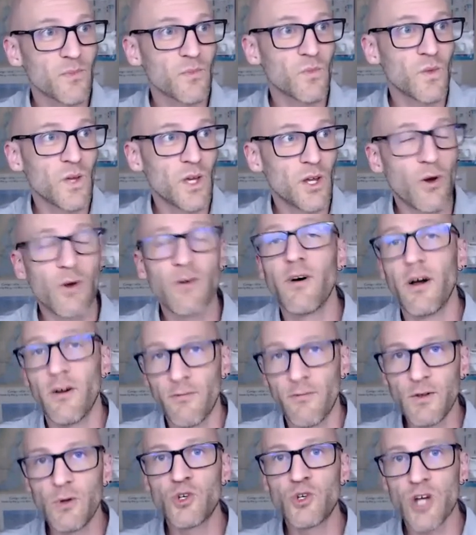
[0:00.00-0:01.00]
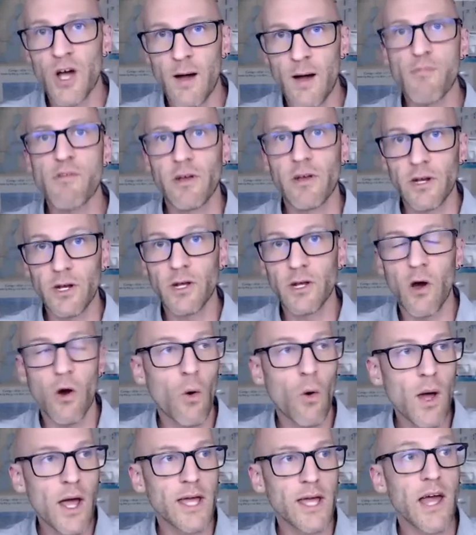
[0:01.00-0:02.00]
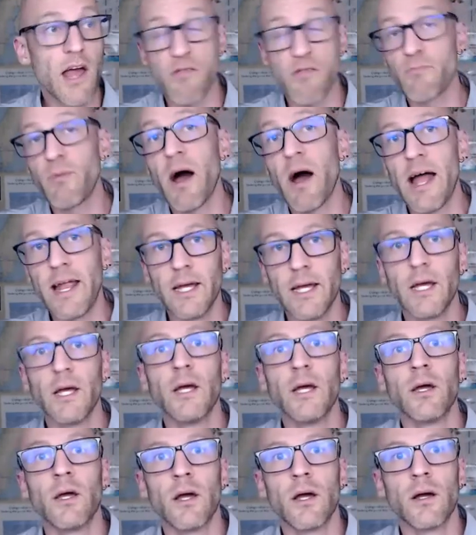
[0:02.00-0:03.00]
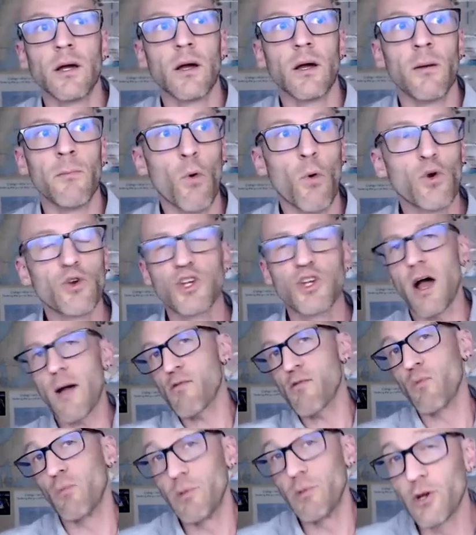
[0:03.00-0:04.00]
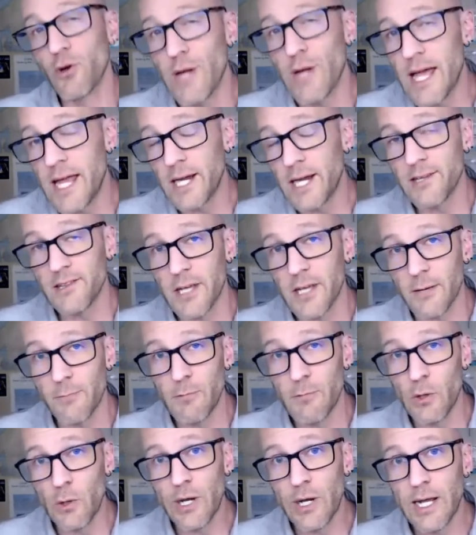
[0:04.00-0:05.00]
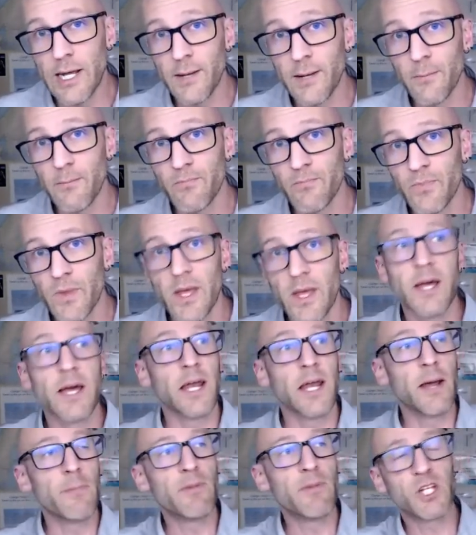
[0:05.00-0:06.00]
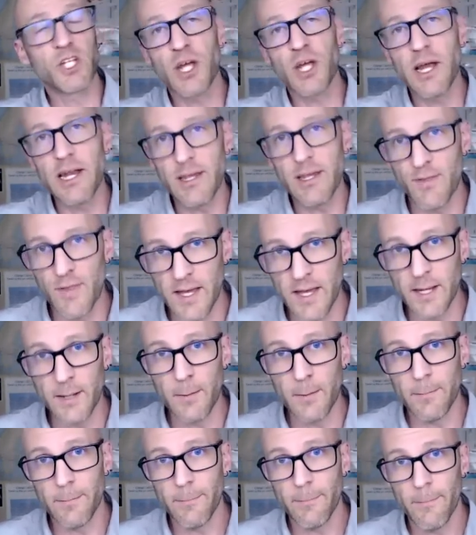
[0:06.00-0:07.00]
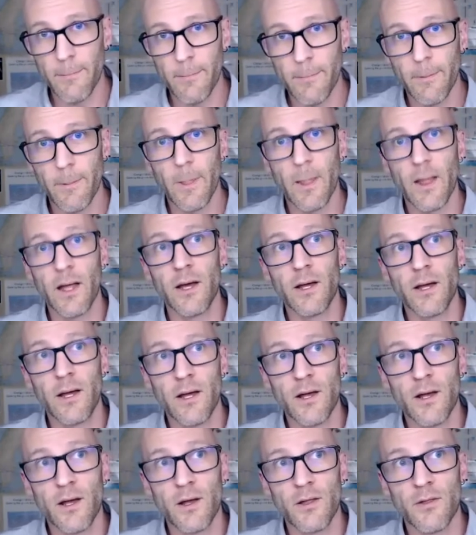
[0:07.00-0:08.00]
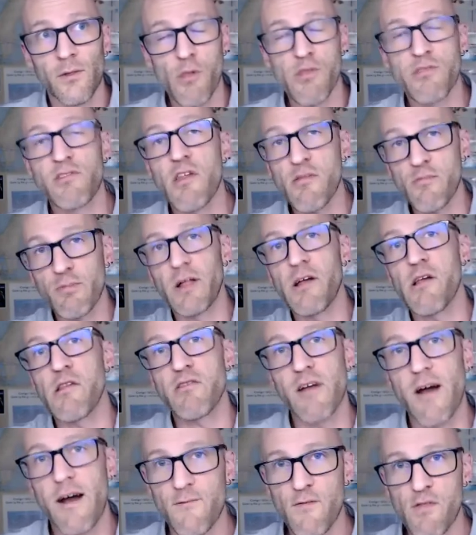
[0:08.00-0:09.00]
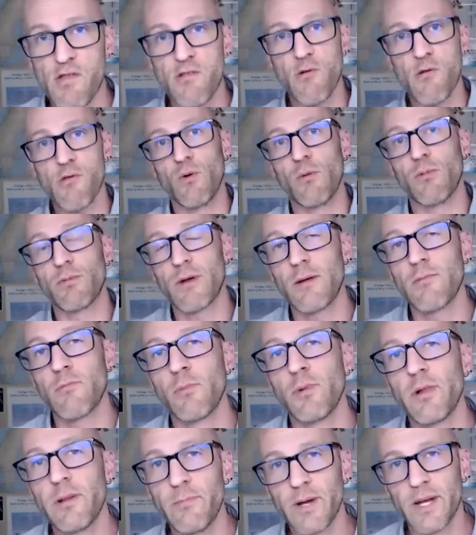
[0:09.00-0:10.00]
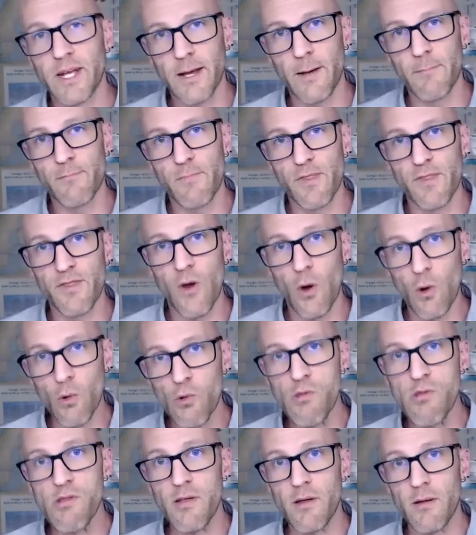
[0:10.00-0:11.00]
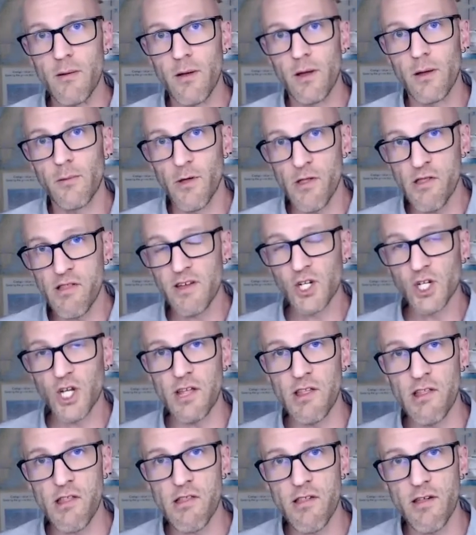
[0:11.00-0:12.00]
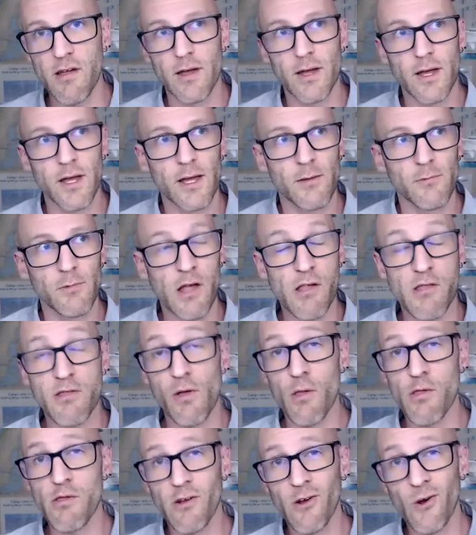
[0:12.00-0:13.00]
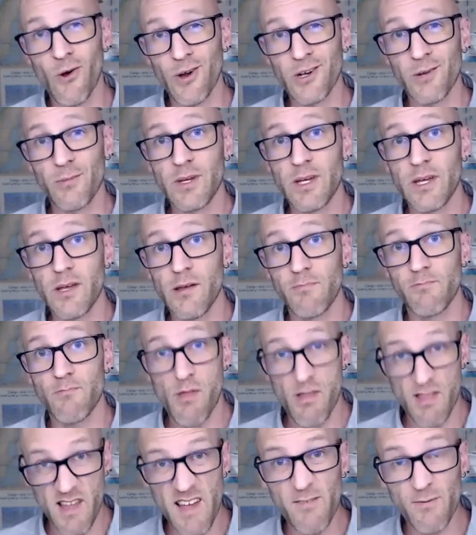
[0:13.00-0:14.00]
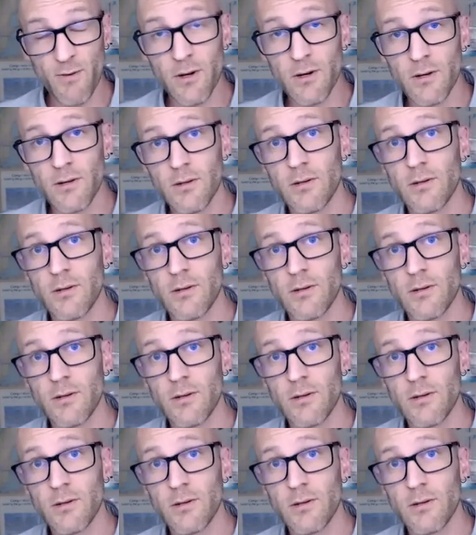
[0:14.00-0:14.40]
You know, a few jobs are going to go away. Yes, but more jobs will be created in the community. And I bet you anything, those displaced officers will probably pick up those positions because those are going to be safer,